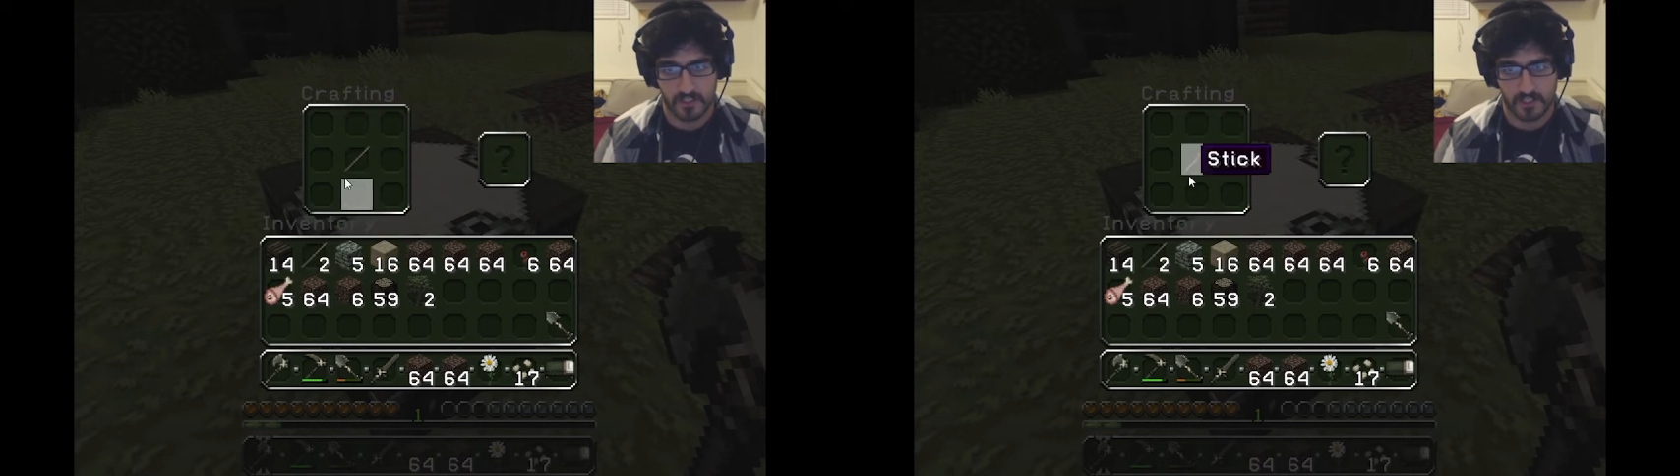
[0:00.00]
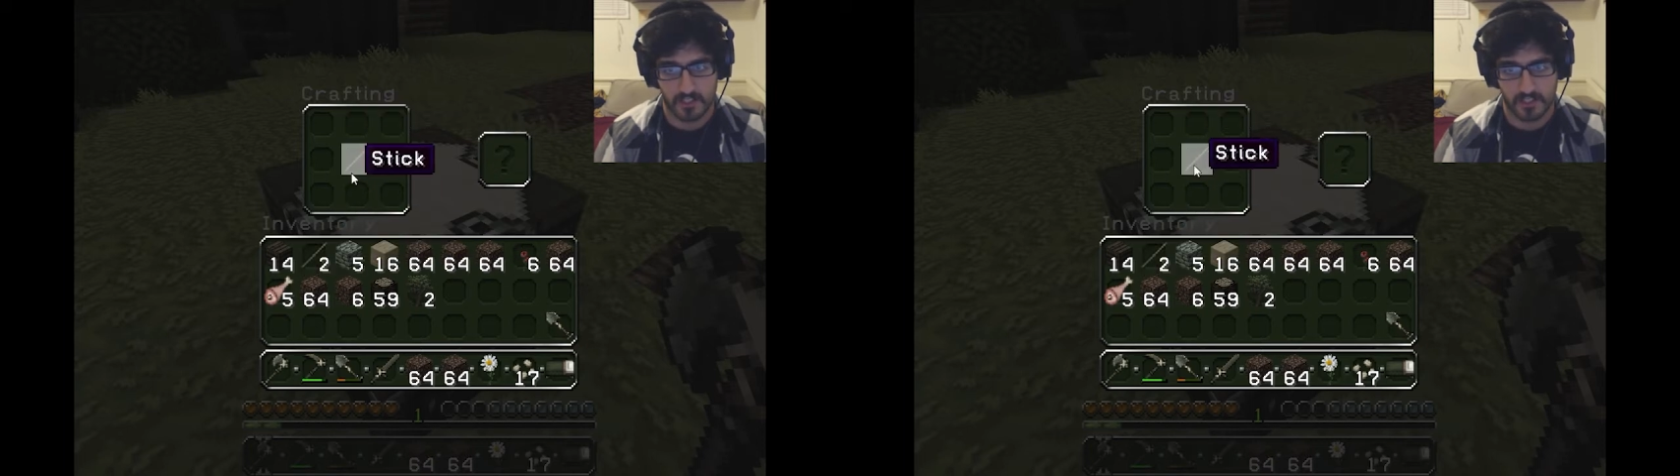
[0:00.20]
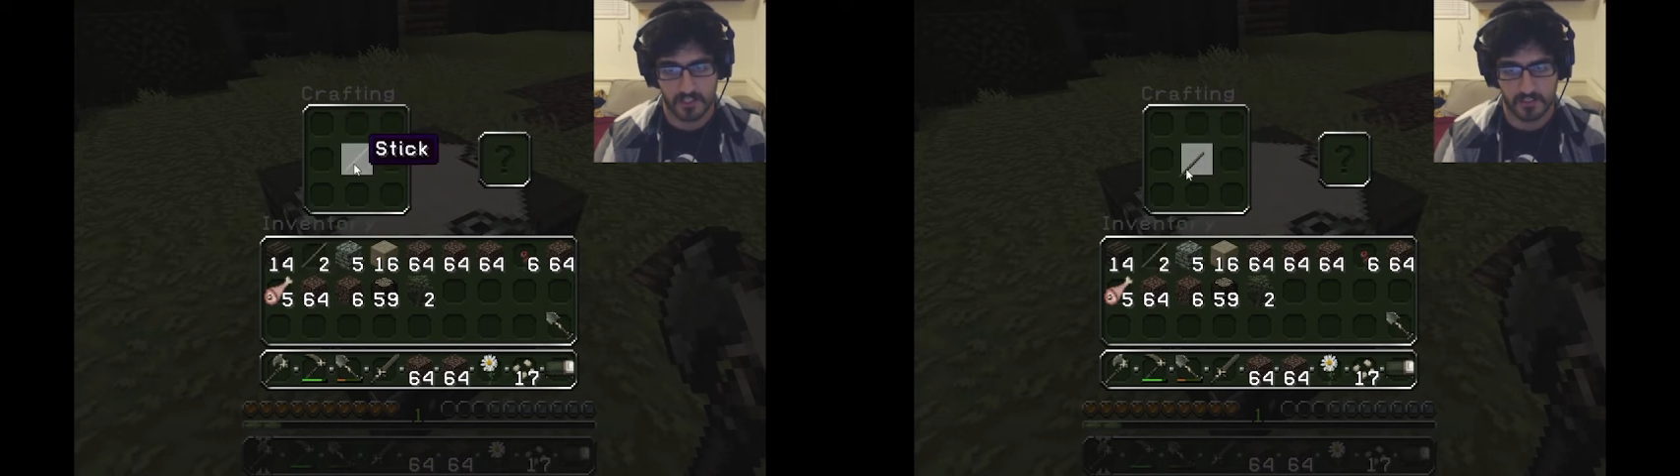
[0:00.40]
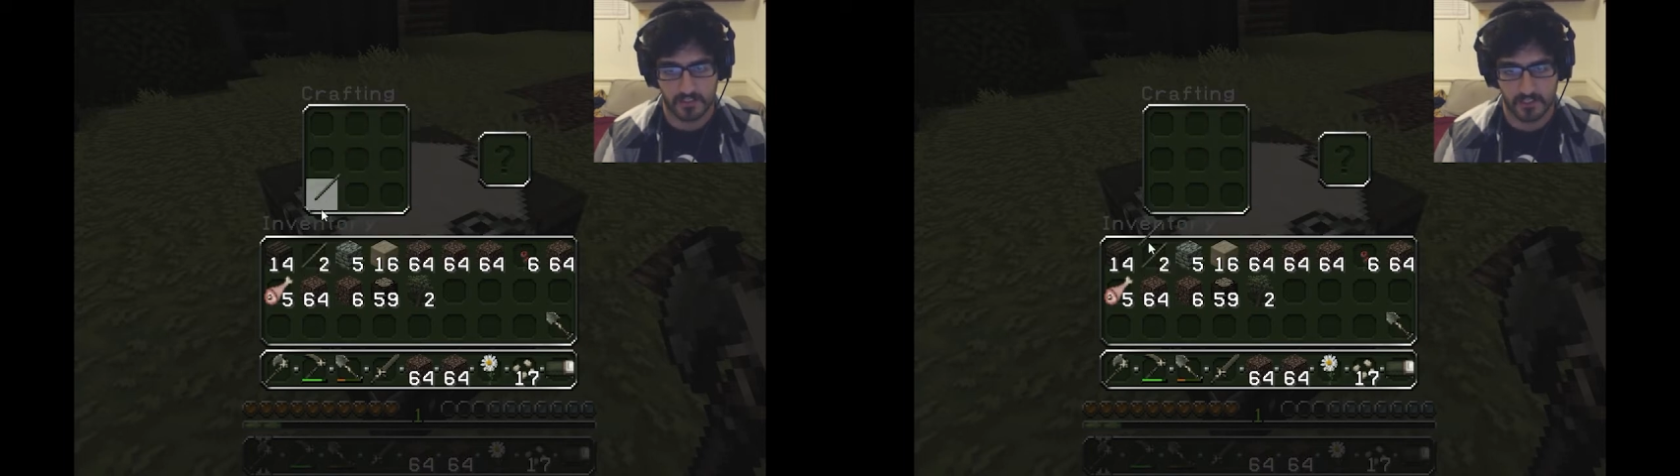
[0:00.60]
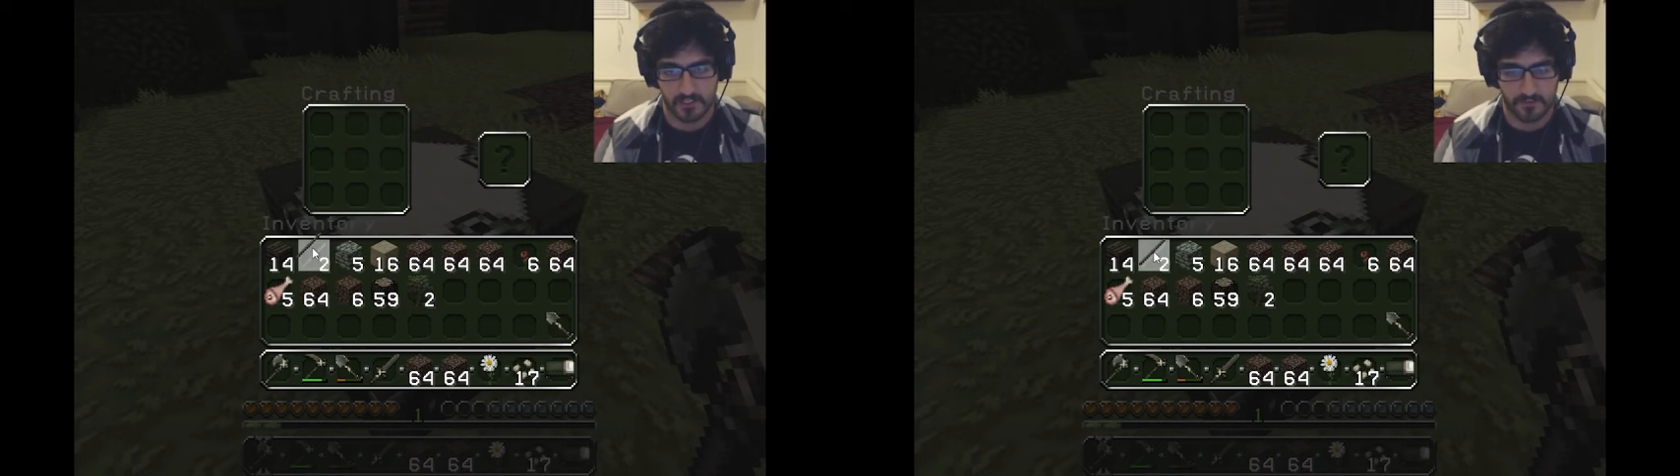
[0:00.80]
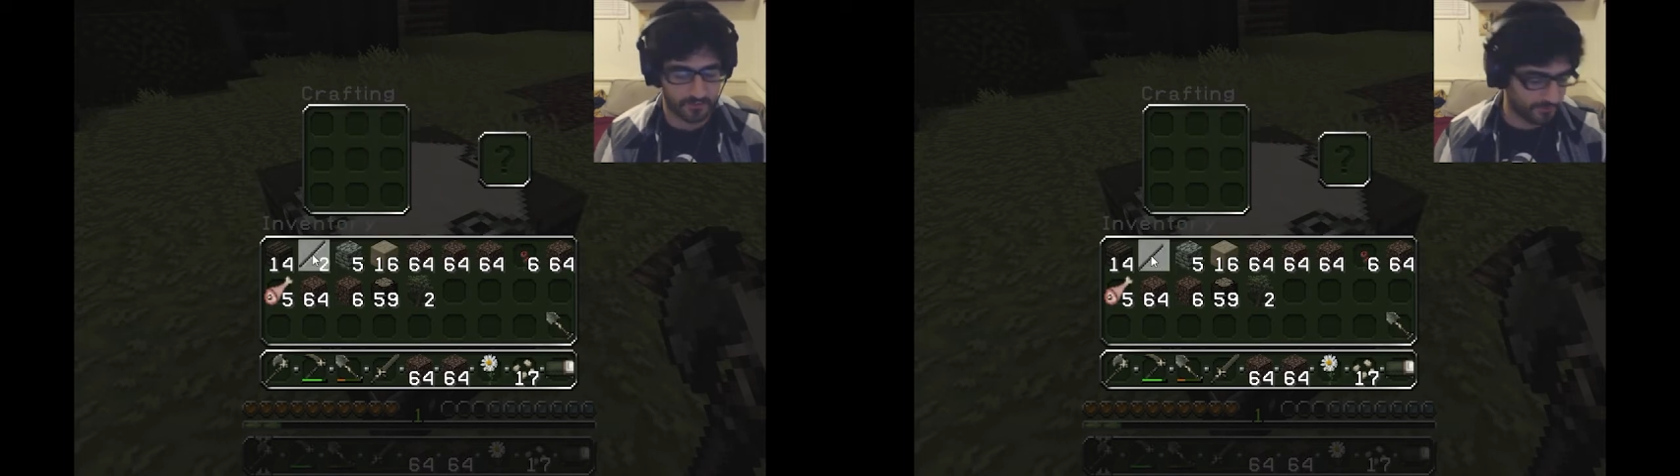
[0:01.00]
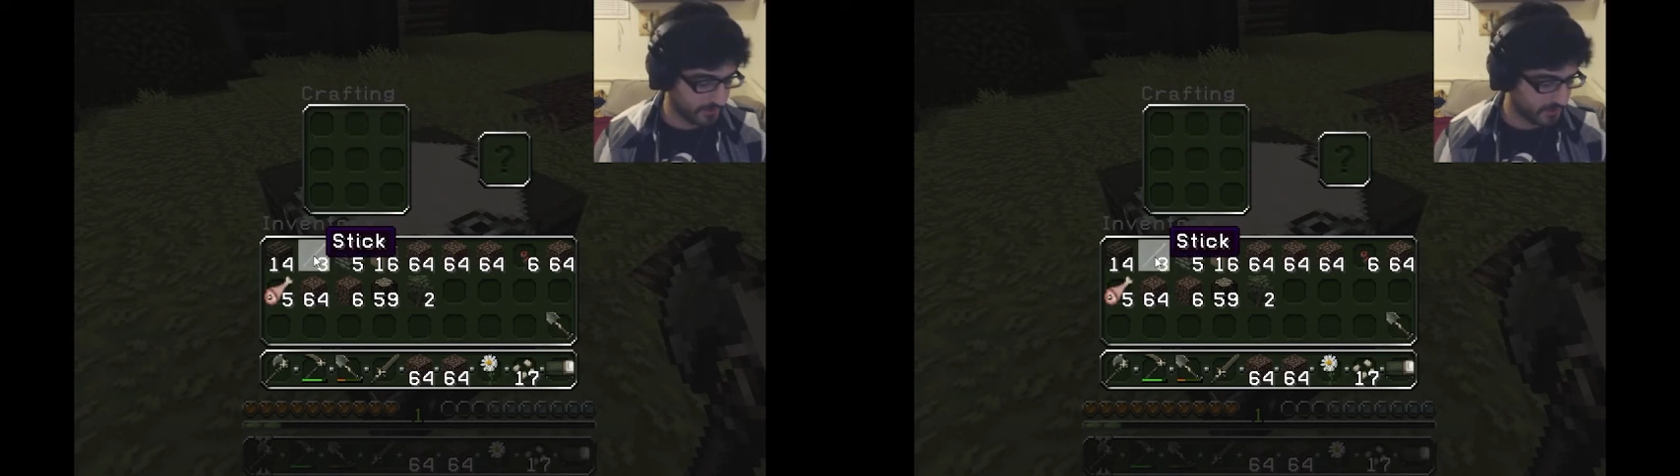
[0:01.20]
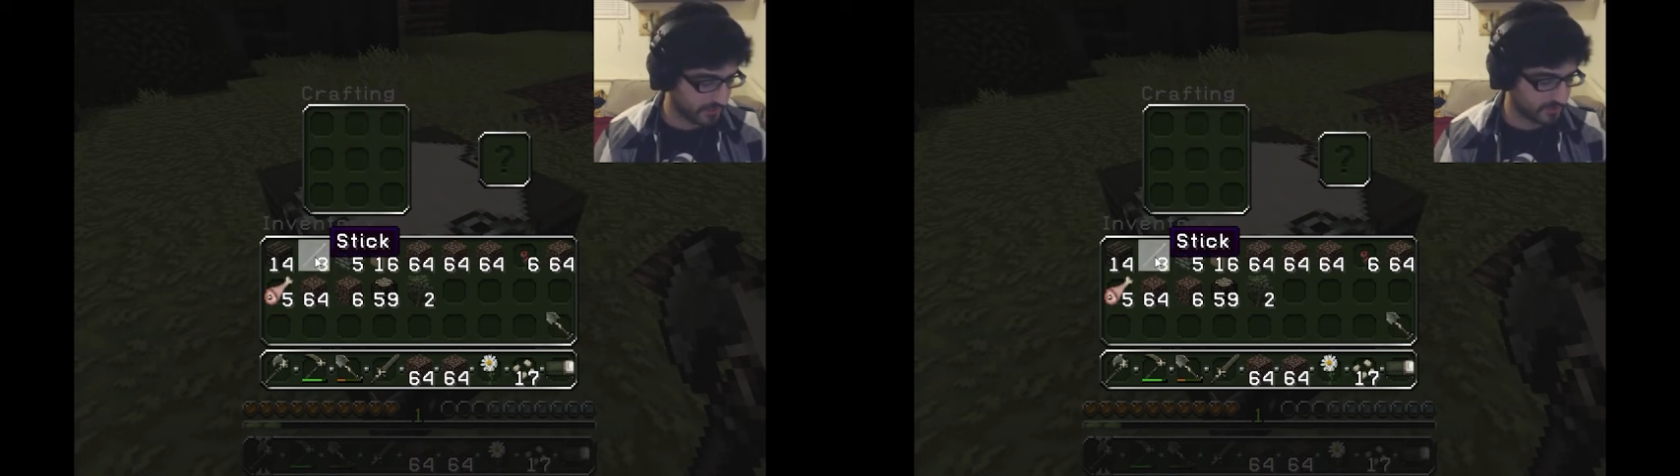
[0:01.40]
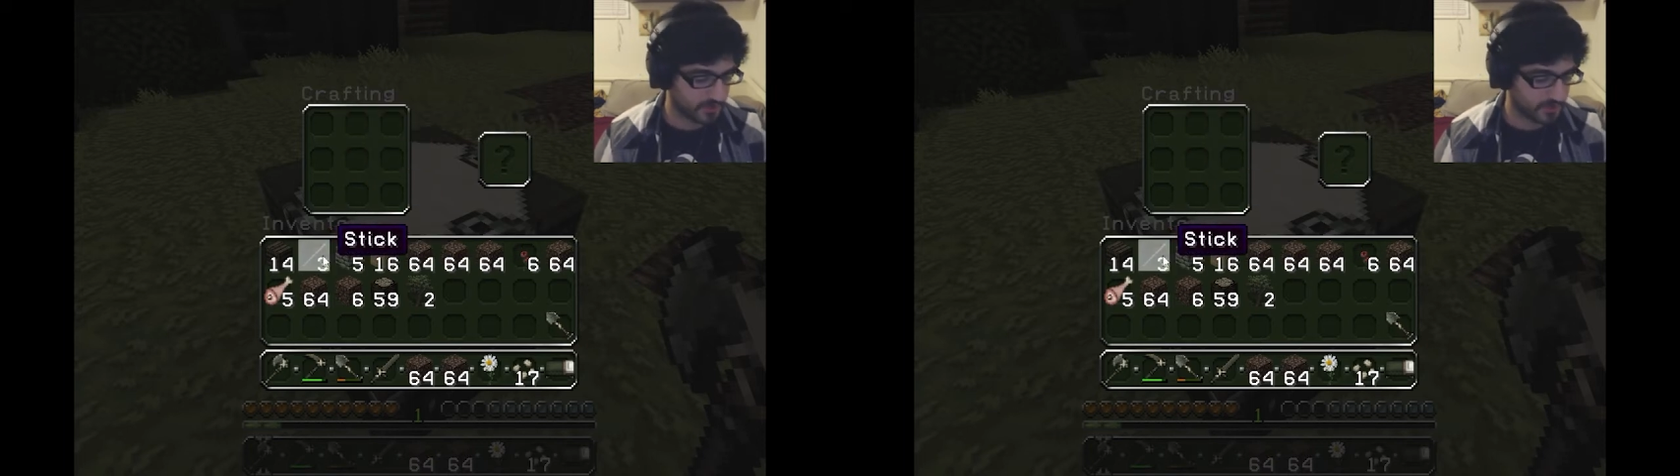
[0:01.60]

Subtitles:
and I didn't feel like